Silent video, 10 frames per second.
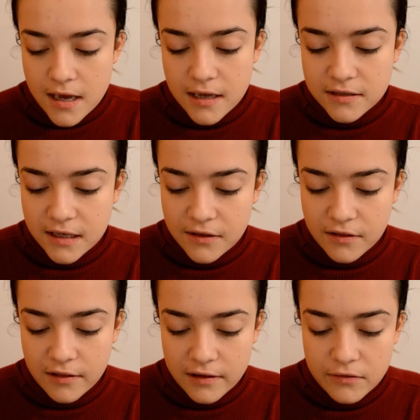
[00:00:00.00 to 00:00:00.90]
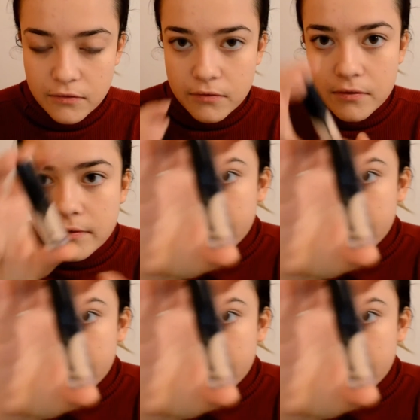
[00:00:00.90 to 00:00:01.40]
It's like the little